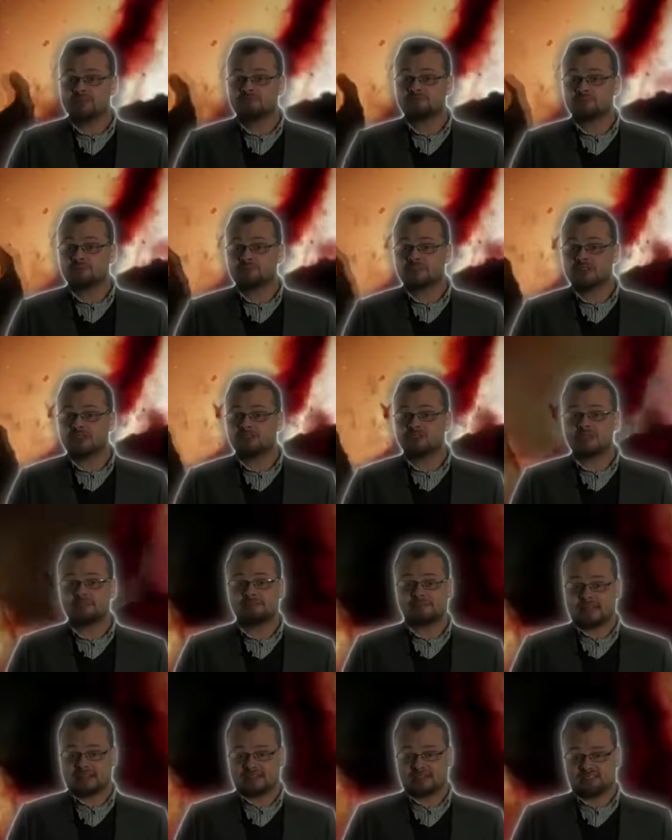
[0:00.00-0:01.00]
which would be a
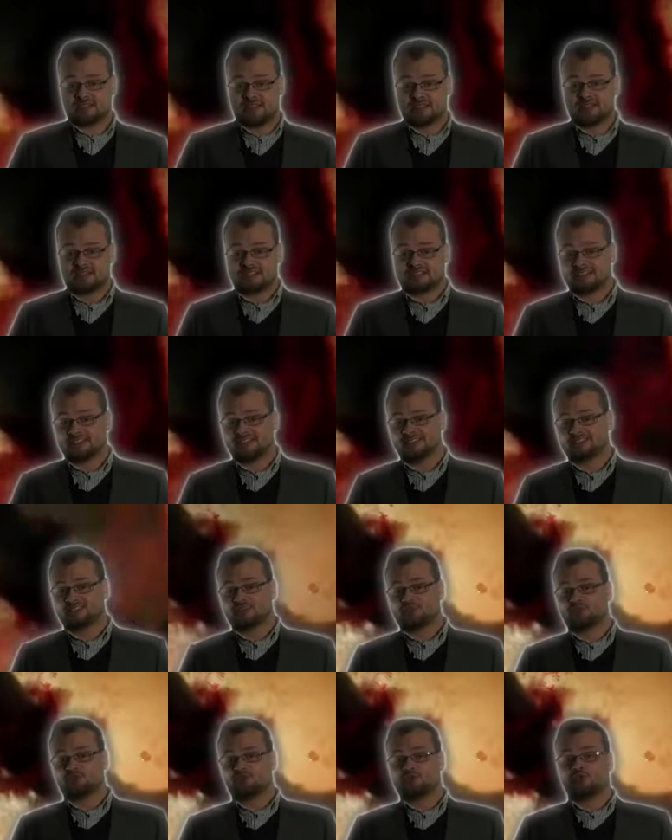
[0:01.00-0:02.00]
great place to end this little
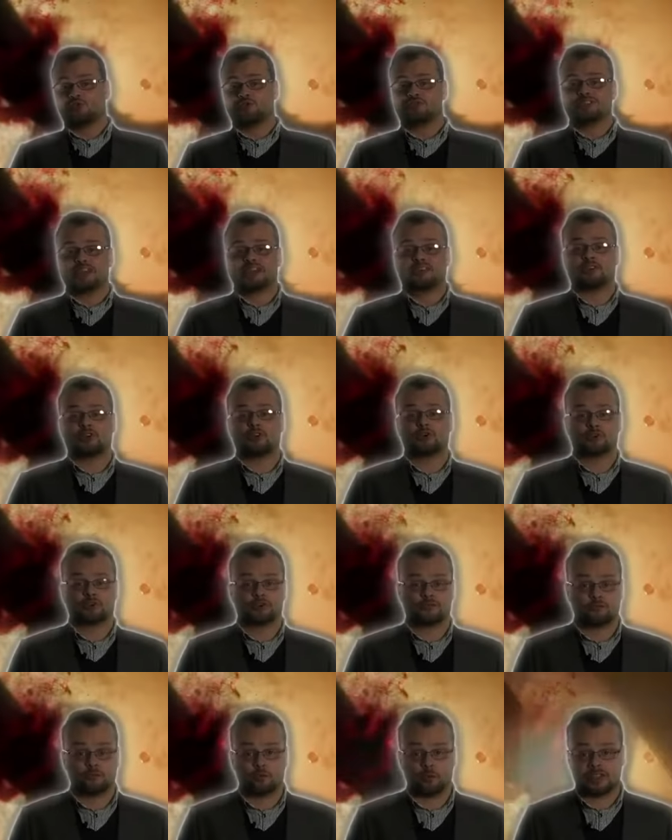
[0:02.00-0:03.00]
sojourn down
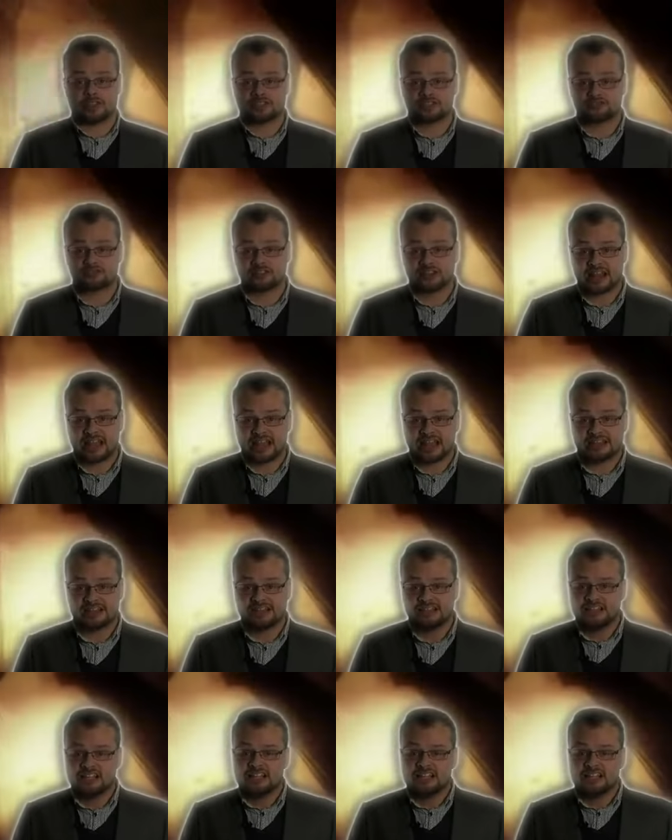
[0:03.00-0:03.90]
God of War history lane.